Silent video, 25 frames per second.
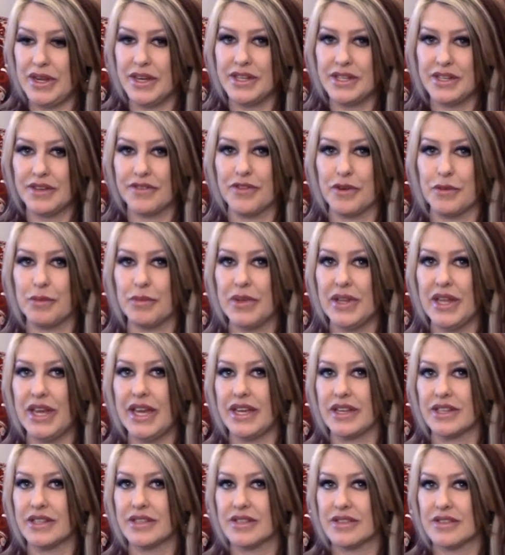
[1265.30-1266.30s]
a different
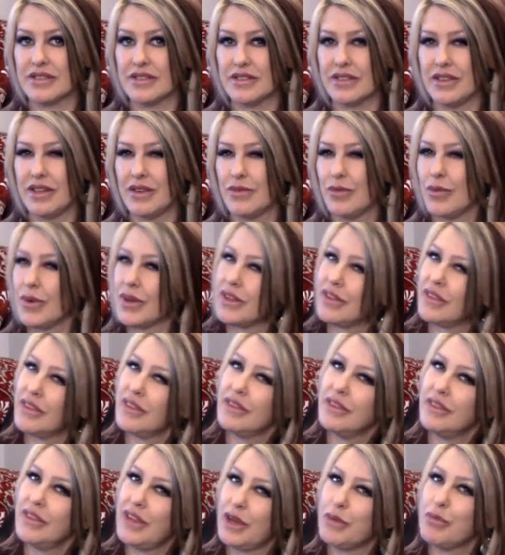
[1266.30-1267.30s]
place than
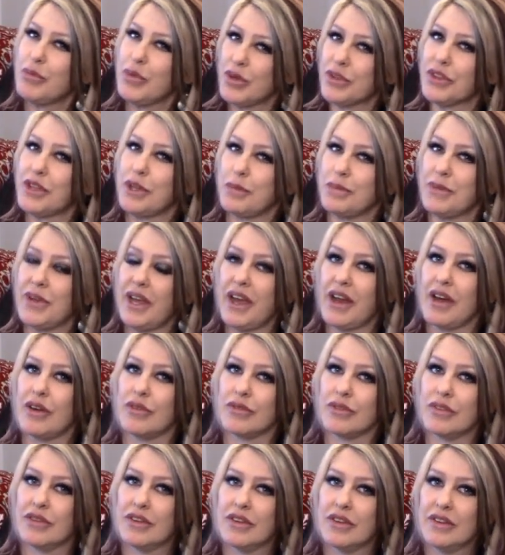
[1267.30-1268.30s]
when they put them
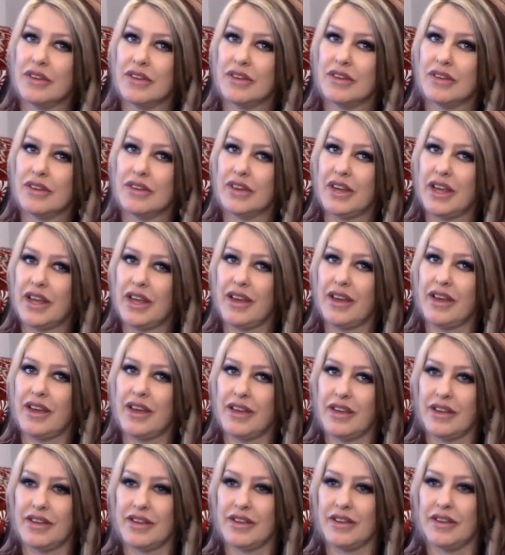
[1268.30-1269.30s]
down.
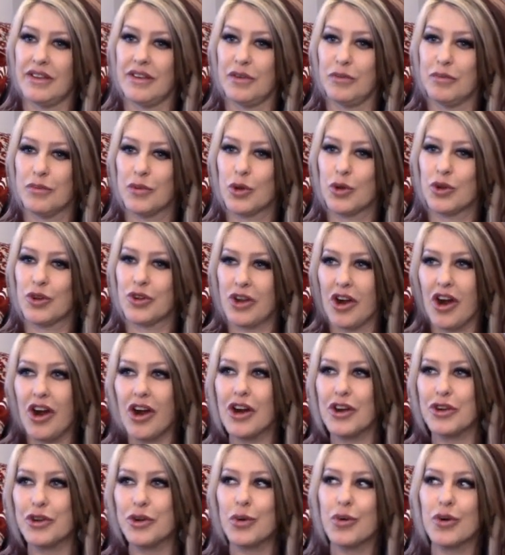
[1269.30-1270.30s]
And
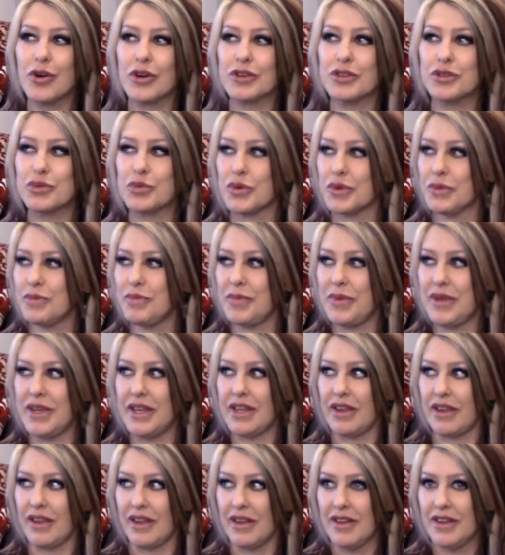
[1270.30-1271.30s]
car doors would
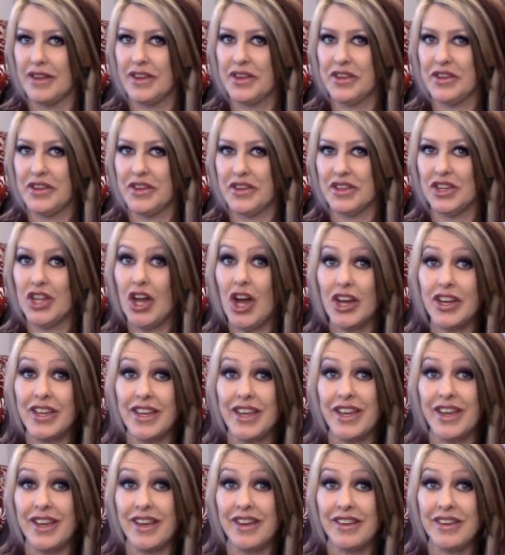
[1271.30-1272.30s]
be
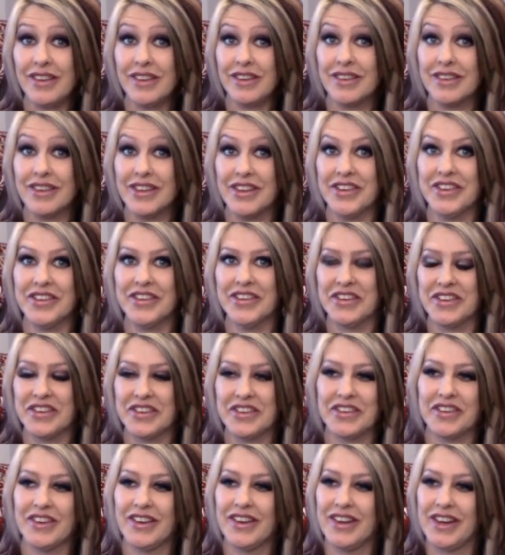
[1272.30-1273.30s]
locking.
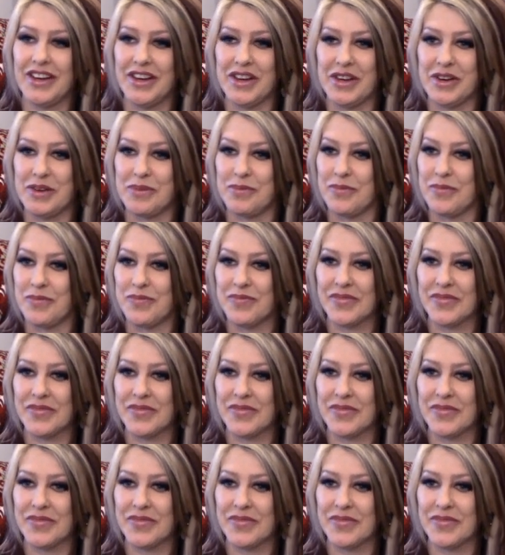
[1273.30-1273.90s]
The